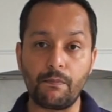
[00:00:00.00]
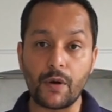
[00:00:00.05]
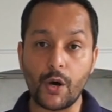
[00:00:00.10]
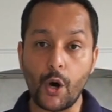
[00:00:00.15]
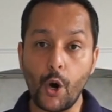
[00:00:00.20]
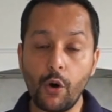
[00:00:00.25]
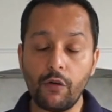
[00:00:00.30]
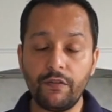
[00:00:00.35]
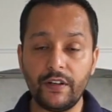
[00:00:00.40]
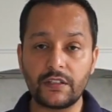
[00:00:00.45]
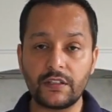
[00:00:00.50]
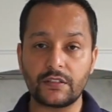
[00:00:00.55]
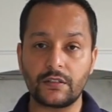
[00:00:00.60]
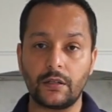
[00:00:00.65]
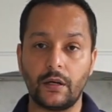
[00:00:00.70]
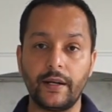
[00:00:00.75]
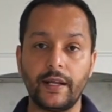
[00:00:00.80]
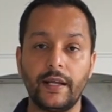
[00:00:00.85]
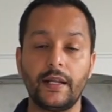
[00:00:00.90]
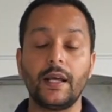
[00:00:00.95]
COVID
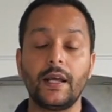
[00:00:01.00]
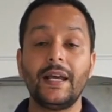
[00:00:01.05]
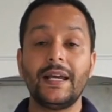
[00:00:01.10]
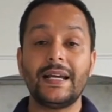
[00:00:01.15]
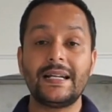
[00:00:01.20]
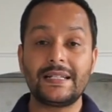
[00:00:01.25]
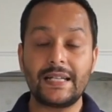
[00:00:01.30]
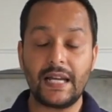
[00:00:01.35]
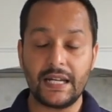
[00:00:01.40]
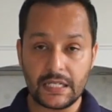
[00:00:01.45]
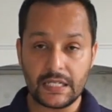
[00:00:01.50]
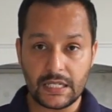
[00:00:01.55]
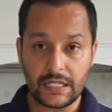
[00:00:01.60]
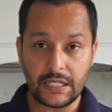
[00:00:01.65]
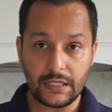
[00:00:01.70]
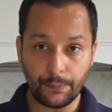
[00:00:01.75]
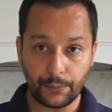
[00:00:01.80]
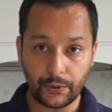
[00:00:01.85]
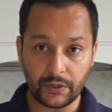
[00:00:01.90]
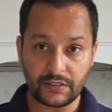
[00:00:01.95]
started,
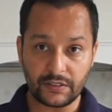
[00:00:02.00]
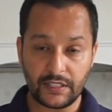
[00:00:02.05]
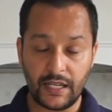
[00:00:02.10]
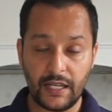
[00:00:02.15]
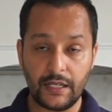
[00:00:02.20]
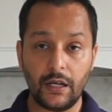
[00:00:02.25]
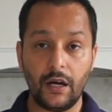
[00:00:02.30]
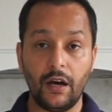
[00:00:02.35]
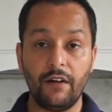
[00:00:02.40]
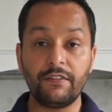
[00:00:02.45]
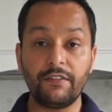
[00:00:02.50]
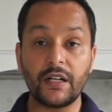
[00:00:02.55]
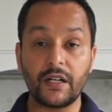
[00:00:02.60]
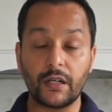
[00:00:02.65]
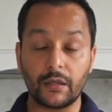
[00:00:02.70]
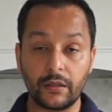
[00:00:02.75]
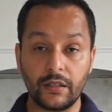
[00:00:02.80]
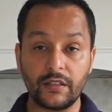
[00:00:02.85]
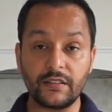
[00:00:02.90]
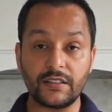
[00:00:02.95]
19% of the
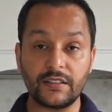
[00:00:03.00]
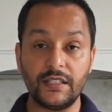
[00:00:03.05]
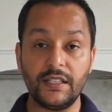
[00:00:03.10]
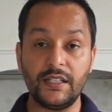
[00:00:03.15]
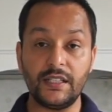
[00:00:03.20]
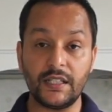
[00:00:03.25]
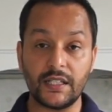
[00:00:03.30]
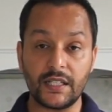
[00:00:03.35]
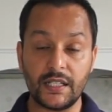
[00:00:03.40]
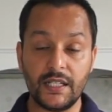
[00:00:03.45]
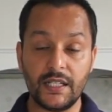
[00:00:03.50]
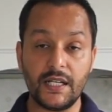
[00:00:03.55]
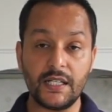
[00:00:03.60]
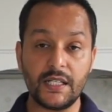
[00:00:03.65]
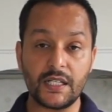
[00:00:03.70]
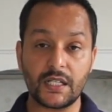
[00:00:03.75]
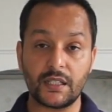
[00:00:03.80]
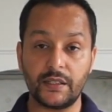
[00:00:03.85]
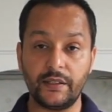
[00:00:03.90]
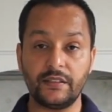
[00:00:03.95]
currency, the
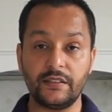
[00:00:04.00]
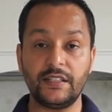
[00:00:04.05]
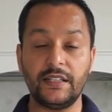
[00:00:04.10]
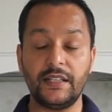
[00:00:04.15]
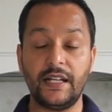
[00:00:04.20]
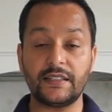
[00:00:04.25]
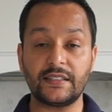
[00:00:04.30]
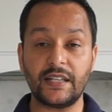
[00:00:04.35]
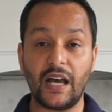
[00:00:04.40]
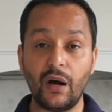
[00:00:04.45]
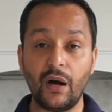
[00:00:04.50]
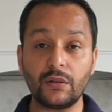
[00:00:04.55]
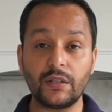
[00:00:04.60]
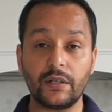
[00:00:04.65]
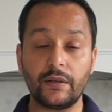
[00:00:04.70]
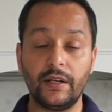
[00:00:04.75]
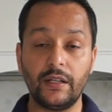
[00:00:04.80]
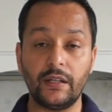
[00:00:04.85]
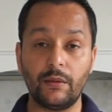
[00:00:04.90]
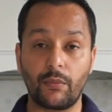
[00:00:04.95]
Canadian currency that's out
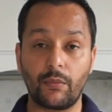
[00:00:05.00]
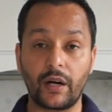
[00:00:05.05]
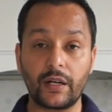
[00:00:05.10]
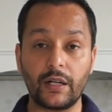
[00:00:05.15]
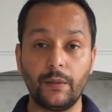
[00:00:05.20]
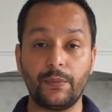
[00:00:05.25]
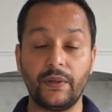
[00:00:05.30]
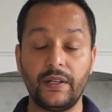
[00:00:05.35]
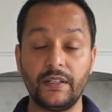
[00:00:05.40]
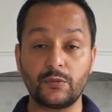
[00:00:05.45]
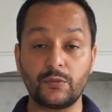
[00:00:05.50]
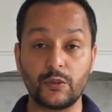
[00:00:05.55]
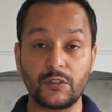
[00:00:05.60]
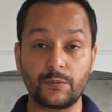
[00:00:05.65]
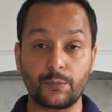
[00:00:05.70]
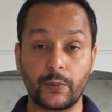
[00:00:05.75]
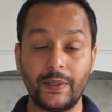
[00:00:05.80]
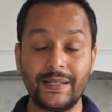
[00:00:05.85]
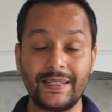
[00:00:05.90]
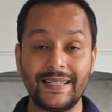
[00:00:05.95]
there in the marketplace was
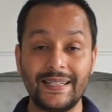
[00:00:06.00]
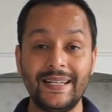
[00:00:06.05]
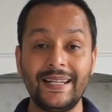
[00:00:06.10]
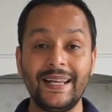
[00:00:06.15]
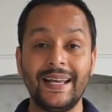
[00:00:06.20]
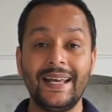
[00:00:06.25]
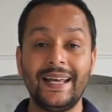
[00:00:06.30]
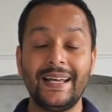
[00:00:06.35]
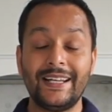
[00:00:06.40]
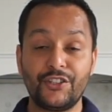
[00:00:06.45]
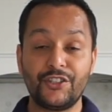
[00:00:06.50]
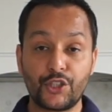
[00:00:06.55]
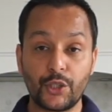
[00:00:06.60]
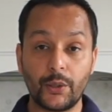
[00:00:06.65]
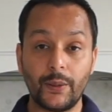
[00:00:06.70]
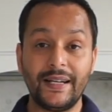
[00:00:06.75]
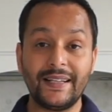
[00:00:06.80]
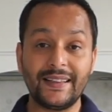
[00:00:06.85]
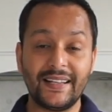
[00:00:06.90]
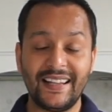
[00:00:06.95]
printed
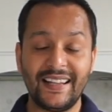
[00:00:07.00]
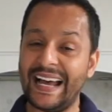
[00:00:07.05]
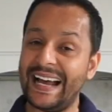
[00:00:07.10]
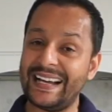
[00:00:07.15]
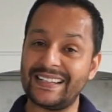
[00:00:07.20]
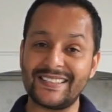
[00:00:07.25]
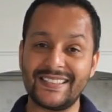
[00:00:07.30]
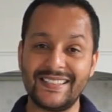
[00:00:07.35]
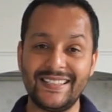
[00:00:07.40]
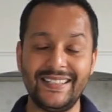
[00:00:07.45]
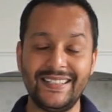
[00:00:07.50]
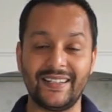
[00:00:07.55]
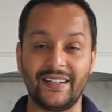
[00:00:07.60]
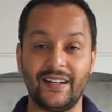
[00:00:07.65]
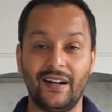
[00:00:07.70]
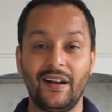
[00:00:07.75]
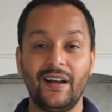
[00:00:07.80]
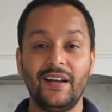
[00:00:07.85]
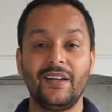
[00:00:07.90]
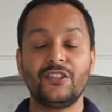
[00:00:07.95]
during the last
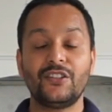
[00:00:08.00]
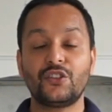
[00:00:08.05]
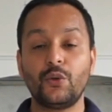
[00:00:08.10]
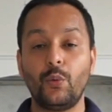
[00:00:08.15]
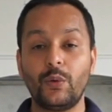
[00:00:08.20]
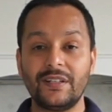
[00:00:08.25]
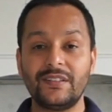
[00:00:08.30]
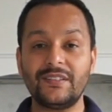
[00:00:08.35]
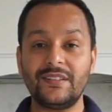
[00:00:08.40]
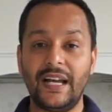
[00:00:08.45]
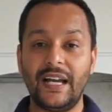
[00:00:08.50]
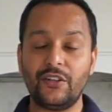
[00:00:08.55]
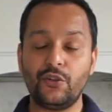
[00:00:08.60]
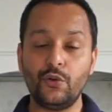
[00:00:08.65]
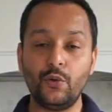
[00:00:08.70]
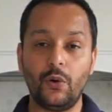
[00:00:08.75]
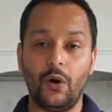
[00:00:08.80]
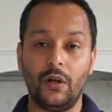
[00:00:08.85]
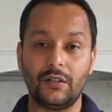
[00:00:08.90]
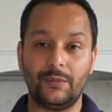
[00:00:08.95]
year. So what does that
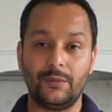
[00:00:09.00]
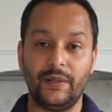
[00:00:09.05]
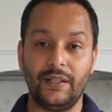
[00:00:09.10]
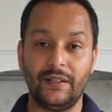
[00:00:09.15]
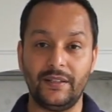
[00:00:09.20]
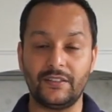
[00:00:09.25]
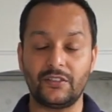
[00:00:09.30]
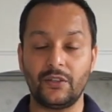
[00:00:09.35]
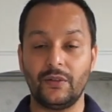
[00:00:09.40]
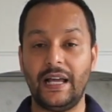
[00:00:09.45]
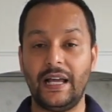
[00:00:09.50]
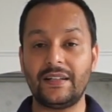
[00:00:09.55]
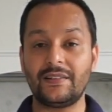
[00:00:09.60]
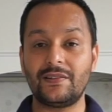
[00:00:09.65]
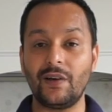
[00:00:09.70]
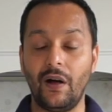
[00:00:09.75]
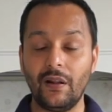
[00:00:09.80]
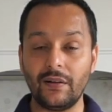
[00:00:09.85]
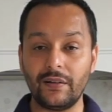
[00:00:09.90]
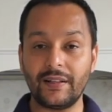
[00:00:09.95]
do ultimately? So that
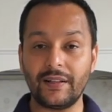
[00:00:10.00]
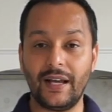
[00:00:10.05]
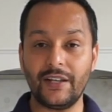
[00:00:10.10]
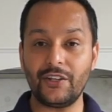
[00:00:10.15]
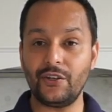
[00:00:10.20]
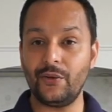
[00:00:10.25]
dollar that